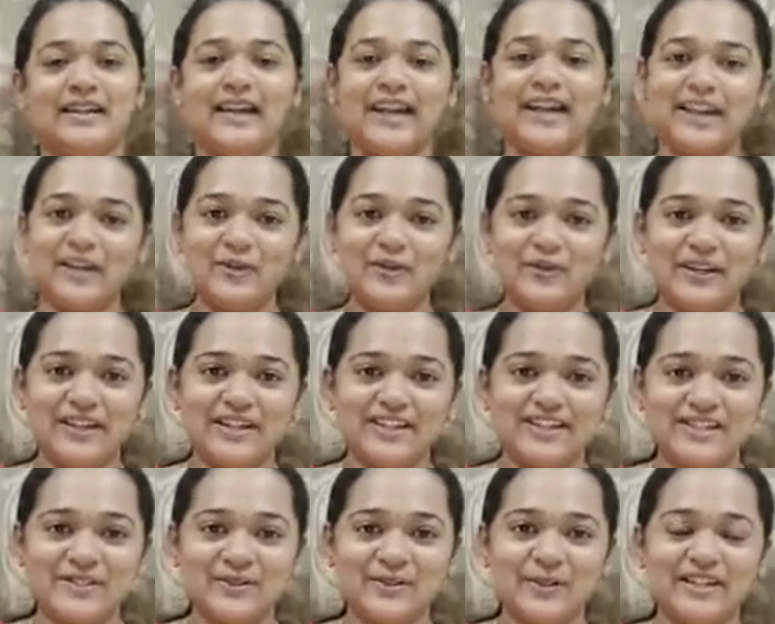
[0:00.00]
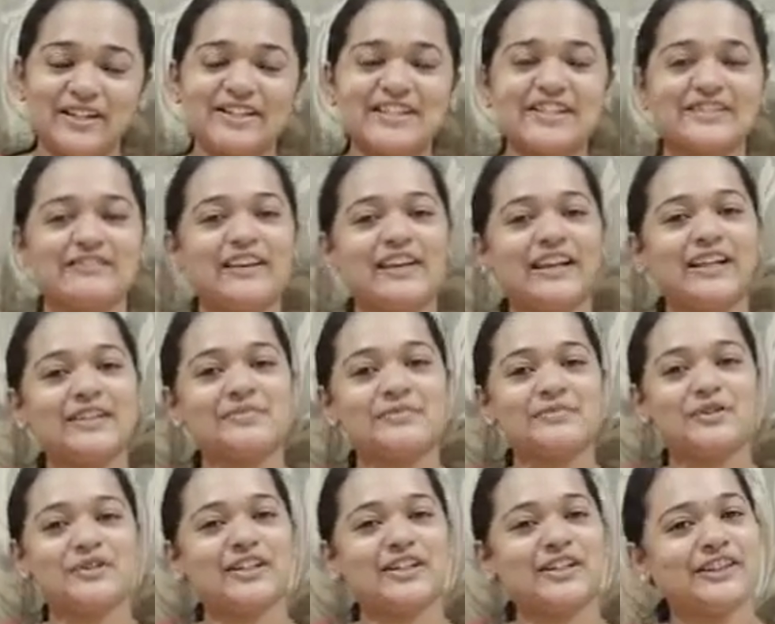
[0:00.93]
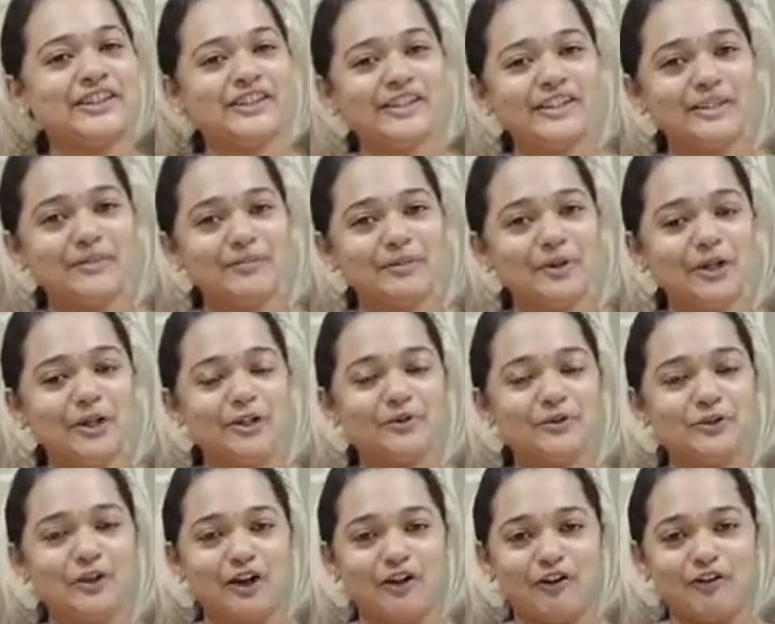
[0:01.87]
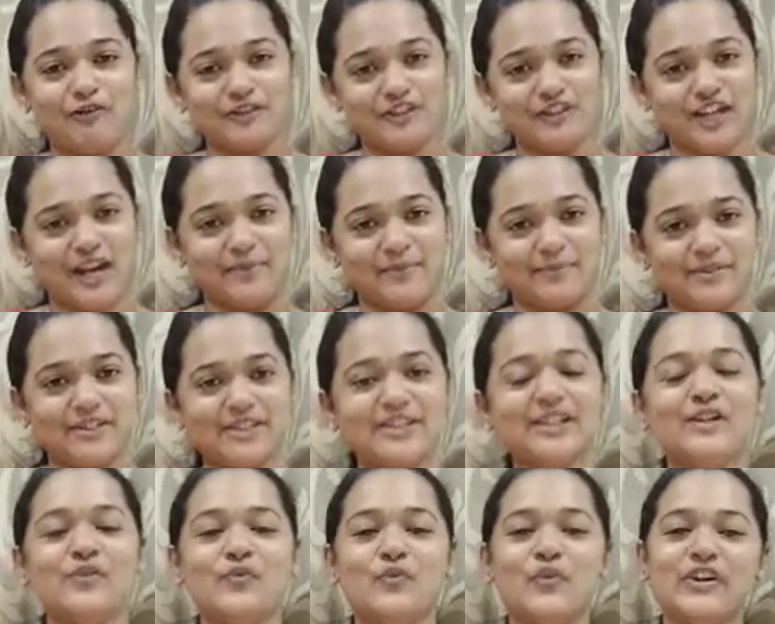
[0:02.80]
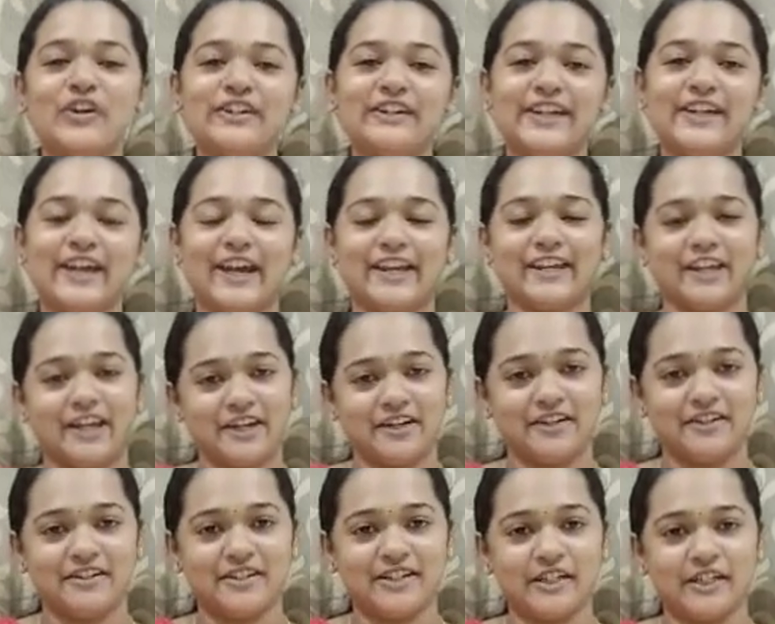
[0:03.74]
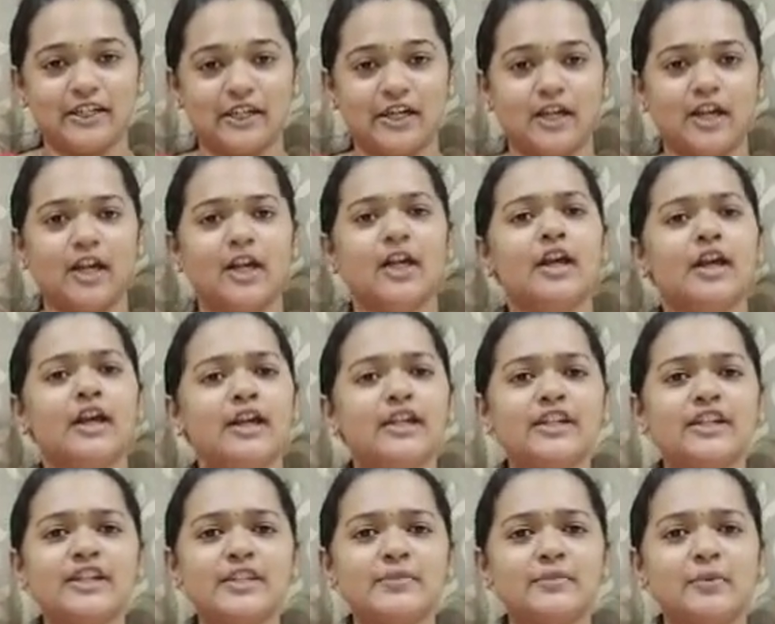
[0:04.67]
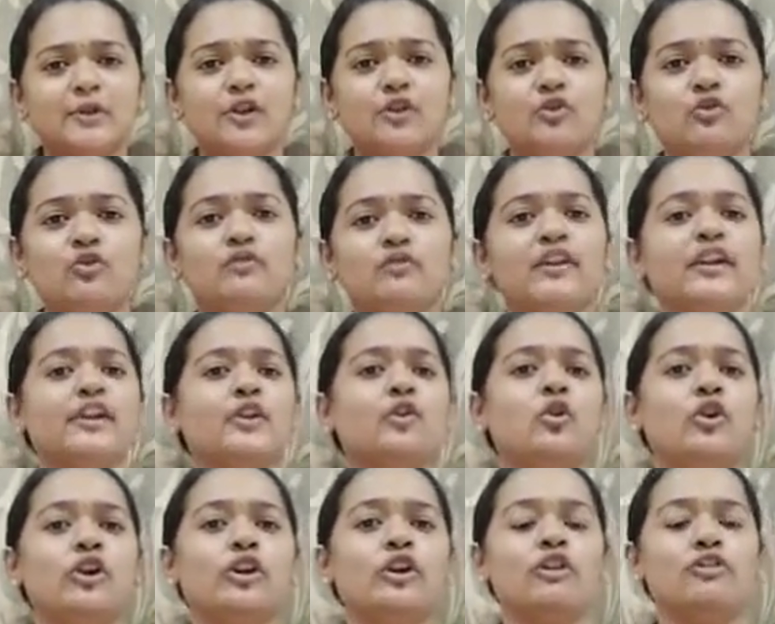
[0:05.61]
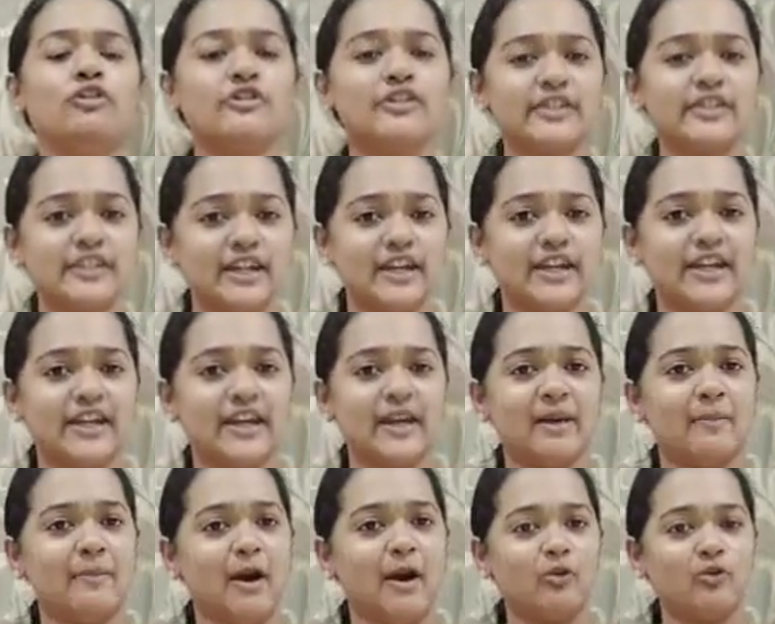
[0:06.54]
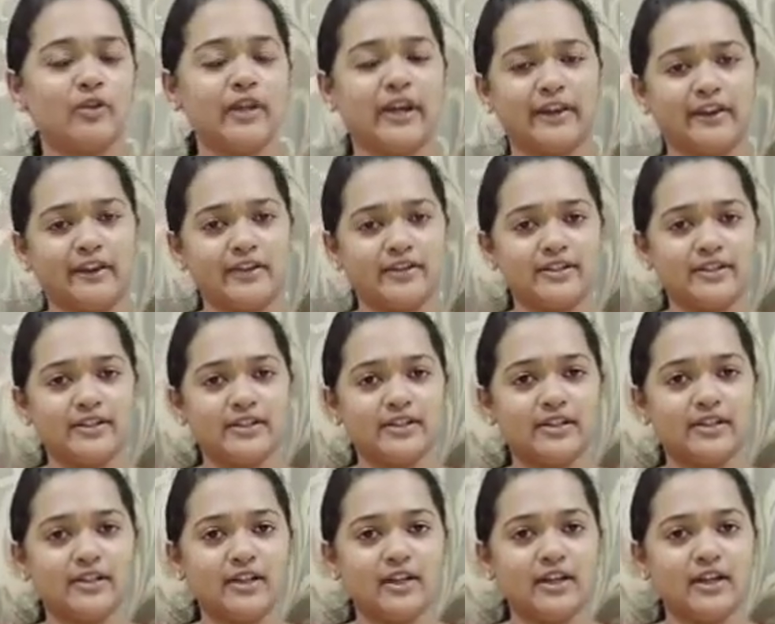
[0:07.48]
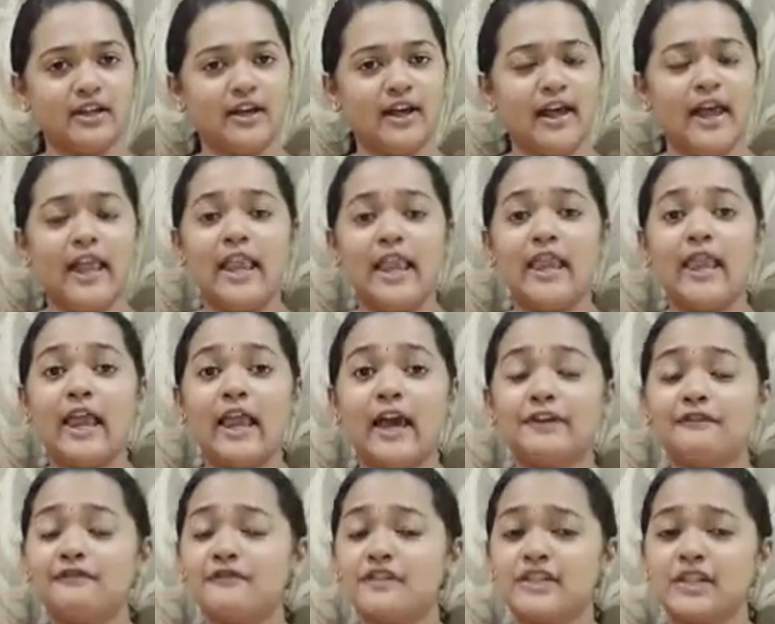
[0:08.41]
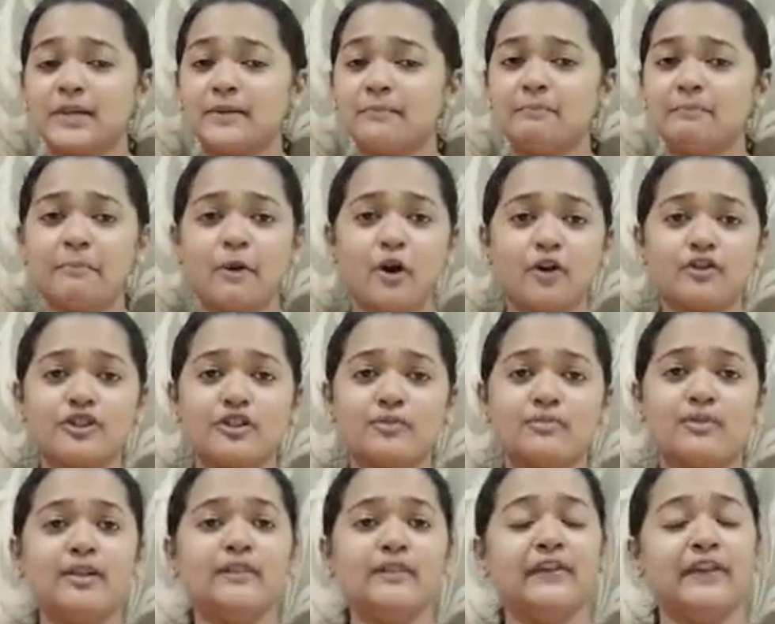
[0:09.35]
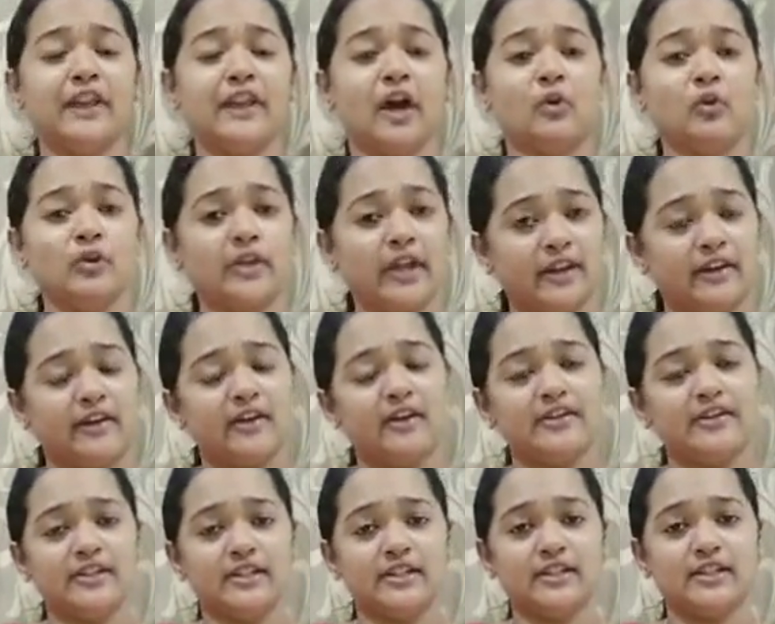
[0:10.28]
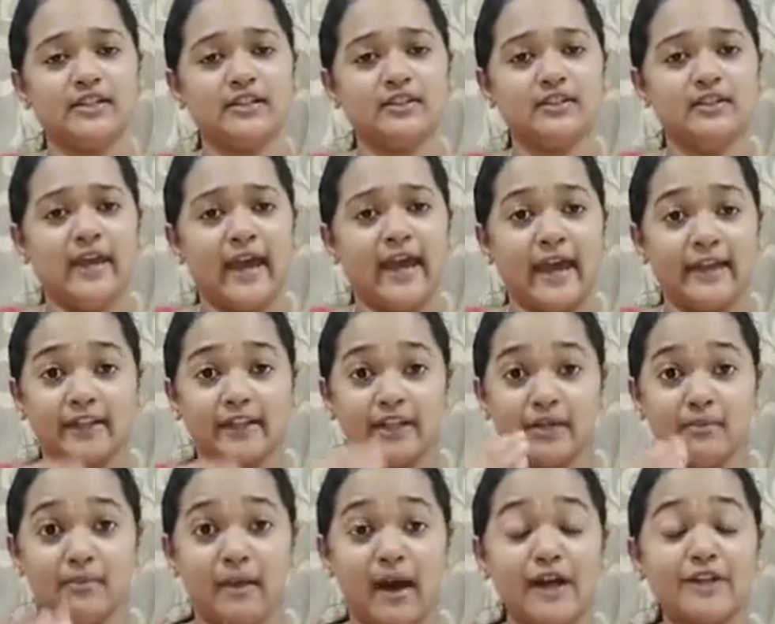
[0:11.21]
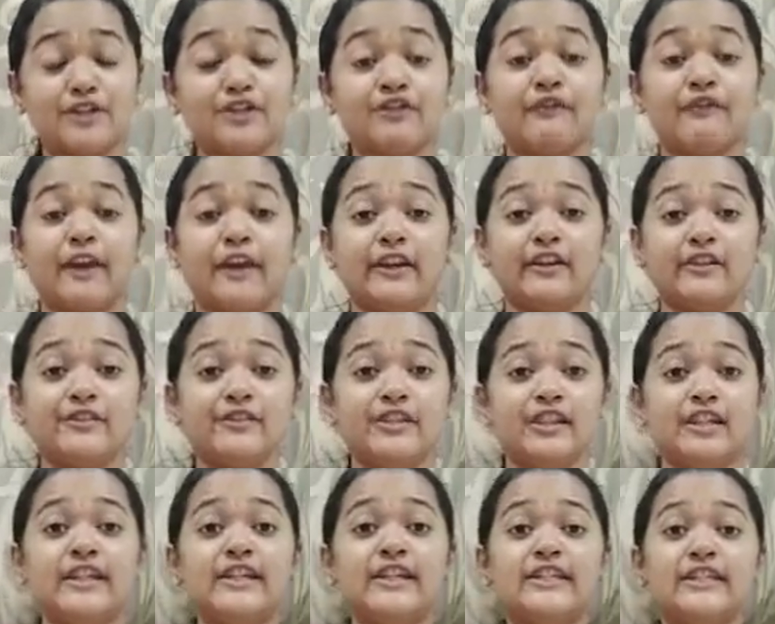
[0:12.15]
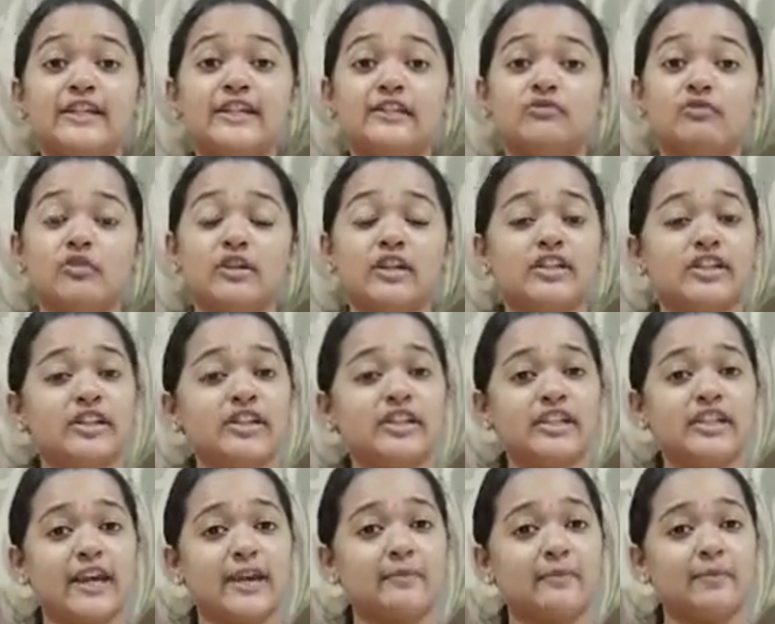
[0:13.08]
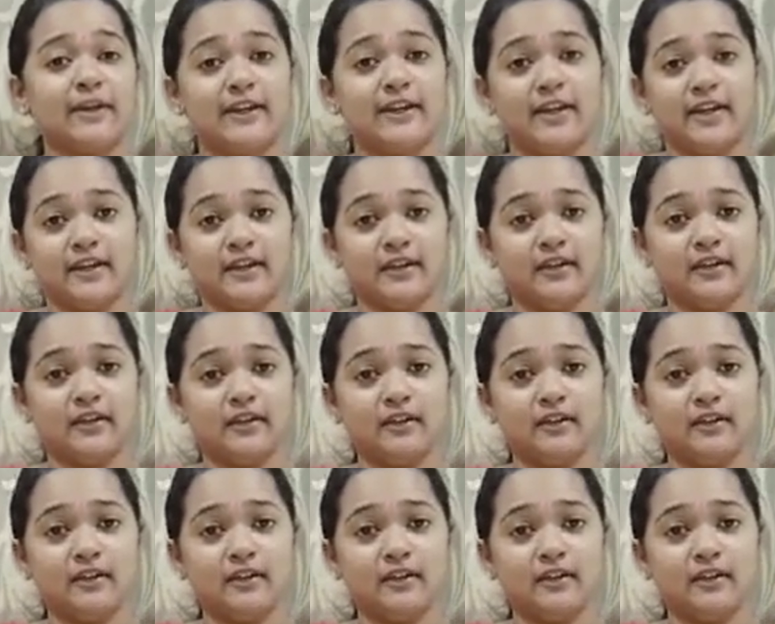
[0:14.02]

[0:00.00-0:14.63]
Hello dear students, welcome to the third module of chapter Work and Energy. In this module, we are going on to study about energy. Life is impossible without energy and the demand of energy is increasing day by day.